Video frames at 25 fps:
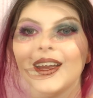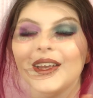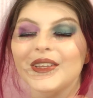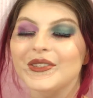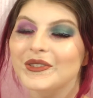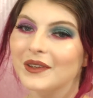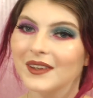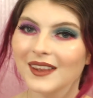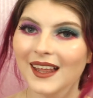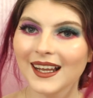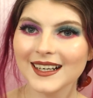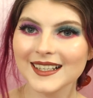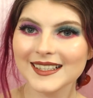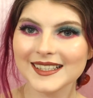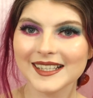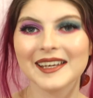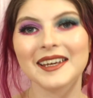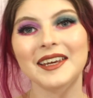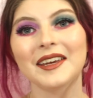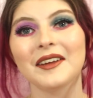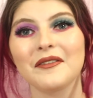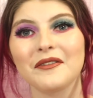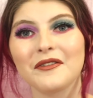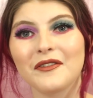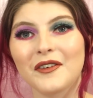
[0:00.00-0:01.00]
So that is
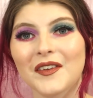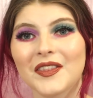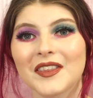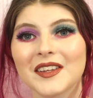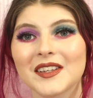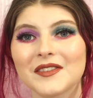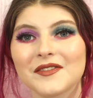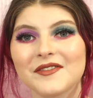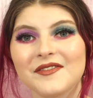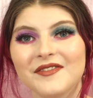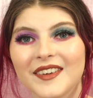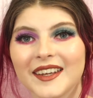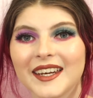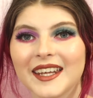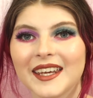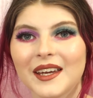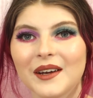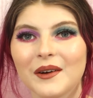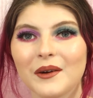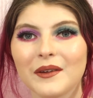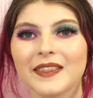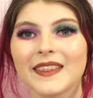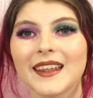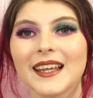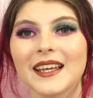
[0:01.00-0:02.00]
it for this
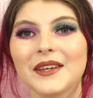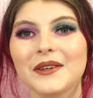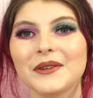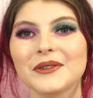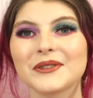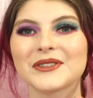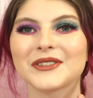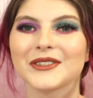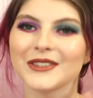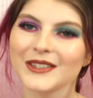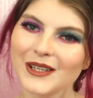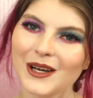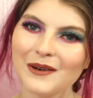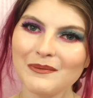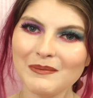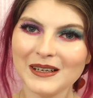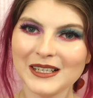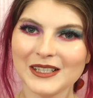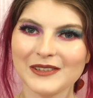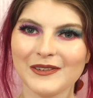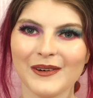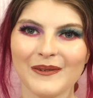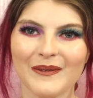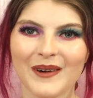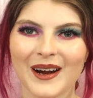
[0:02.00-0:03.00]
video. Thank you so
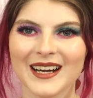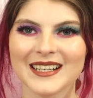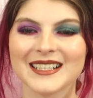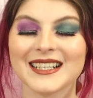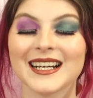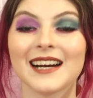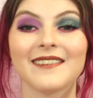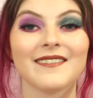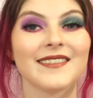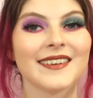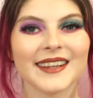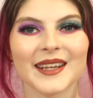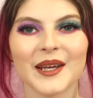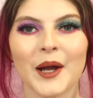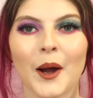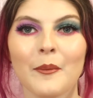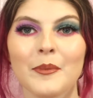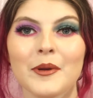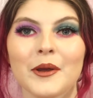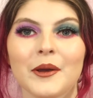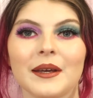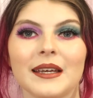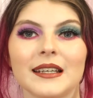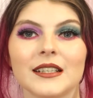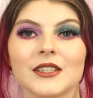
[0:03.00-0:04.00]
much for watching. I really hope
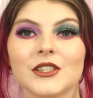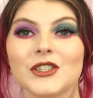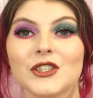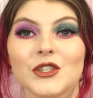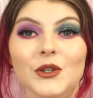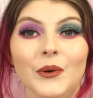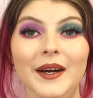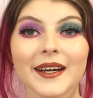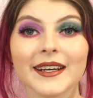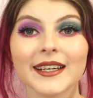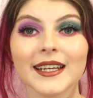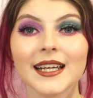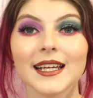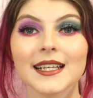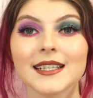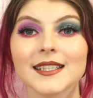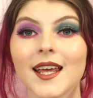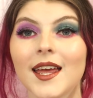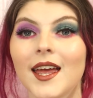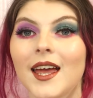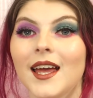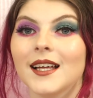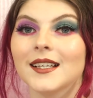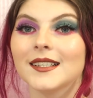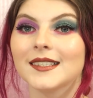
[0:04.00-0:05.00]
you enjoyed it.
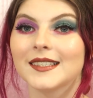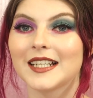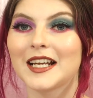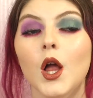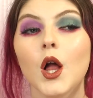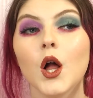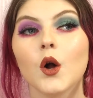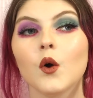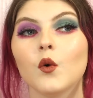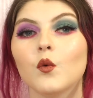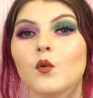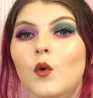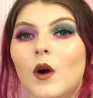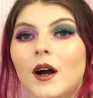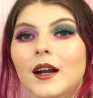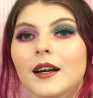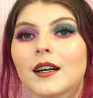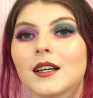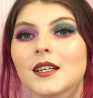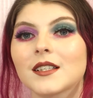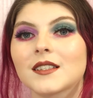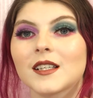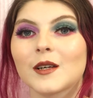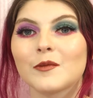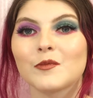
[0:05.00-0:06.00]
What
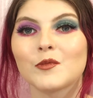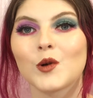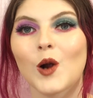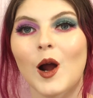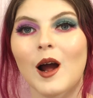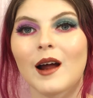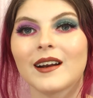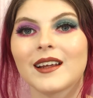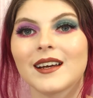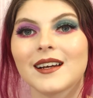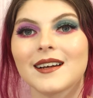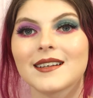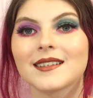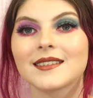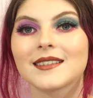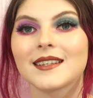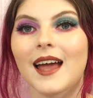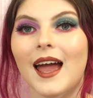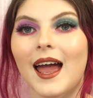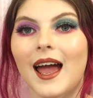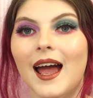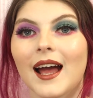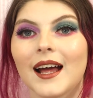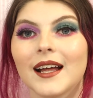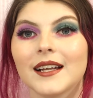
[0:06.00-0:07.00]
are some products
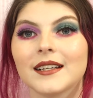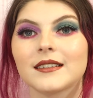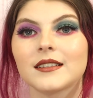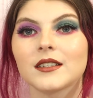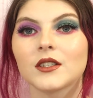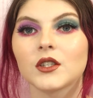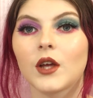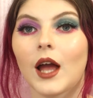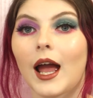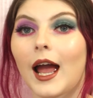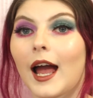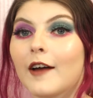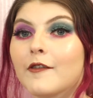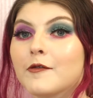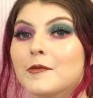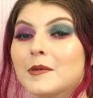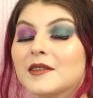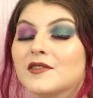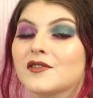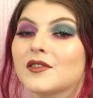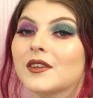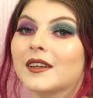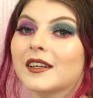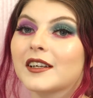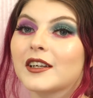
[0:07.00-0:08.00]
that have
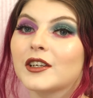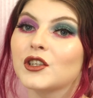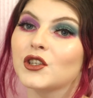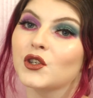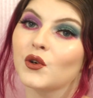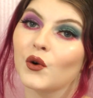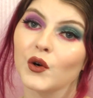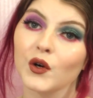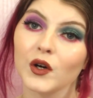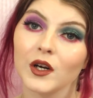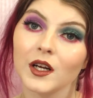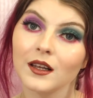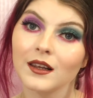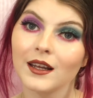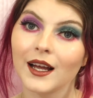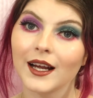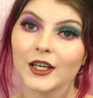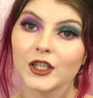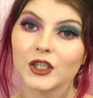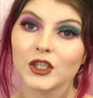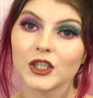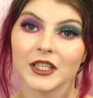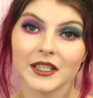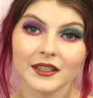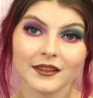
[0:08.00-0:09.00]
been sitting in your
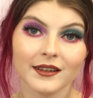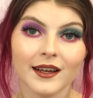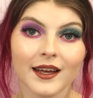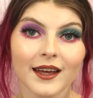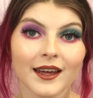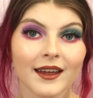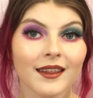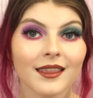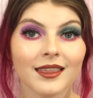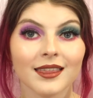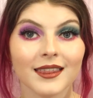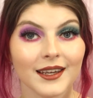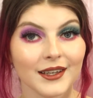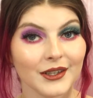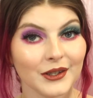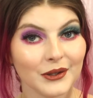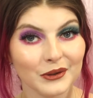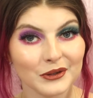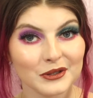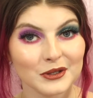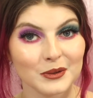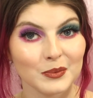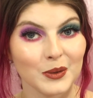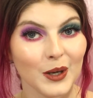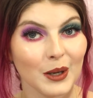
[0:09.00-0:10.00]
collection that
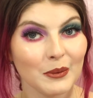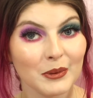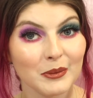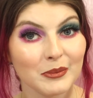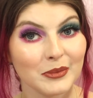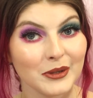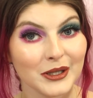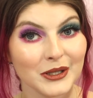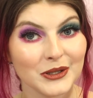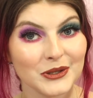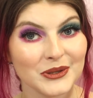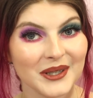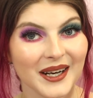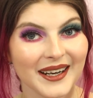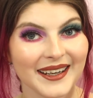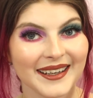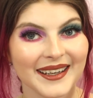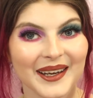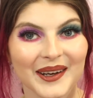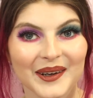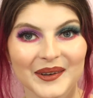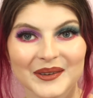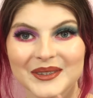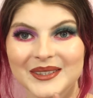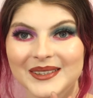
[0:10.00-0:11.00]
you should probably try
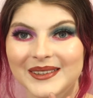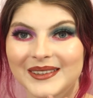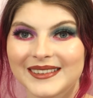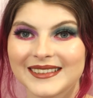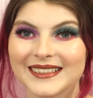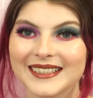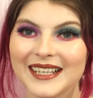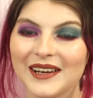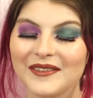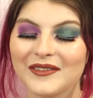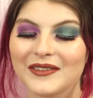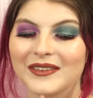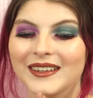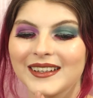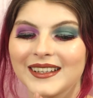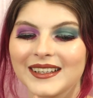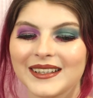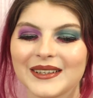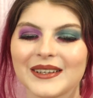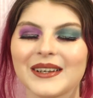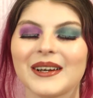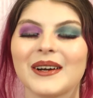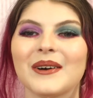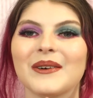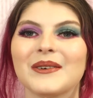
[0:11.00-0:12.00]
out? So
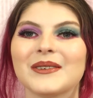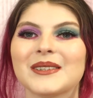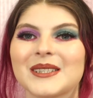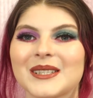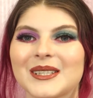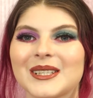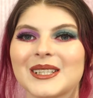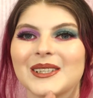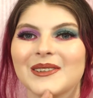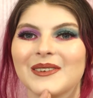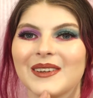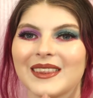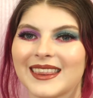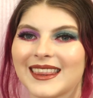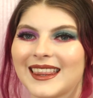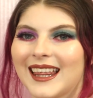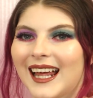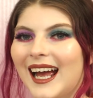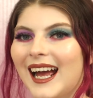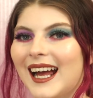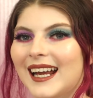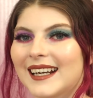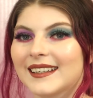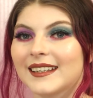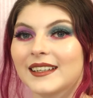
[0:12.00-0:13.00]
definitely go do
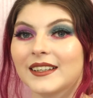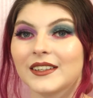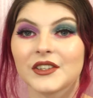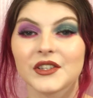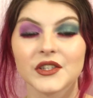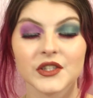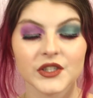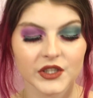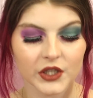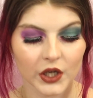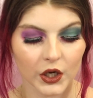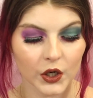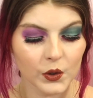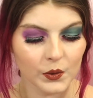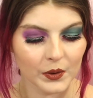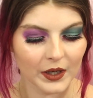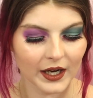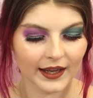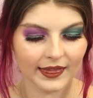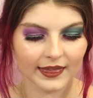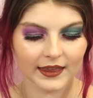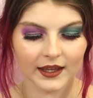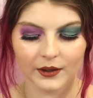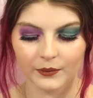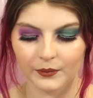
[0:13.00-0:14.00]
that. It is so
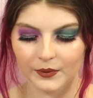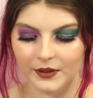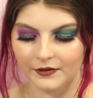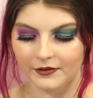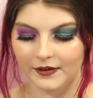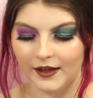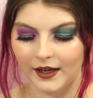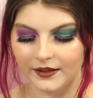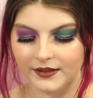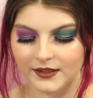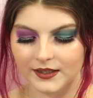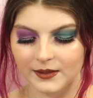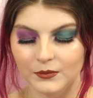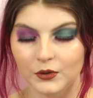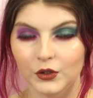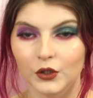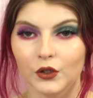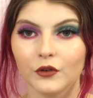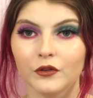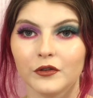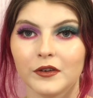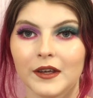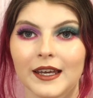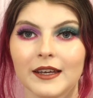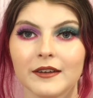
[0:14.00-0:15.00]
worth it. We found some
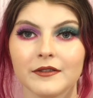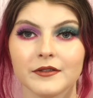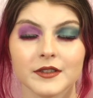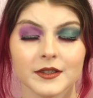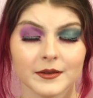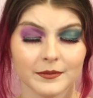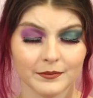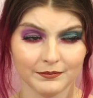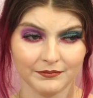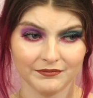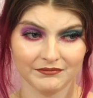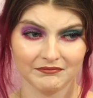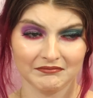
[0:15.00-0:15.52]
new faves.